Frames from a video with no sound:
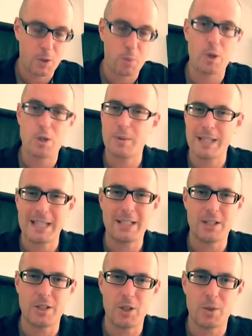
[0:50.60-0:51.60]
what do we need
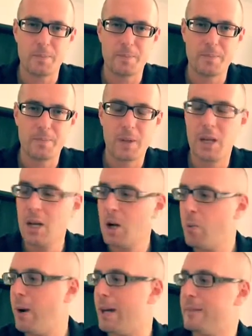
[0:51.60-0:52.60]
to do?
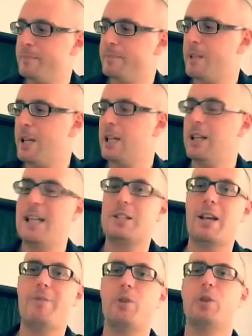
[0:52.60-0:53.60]
Well, let's have a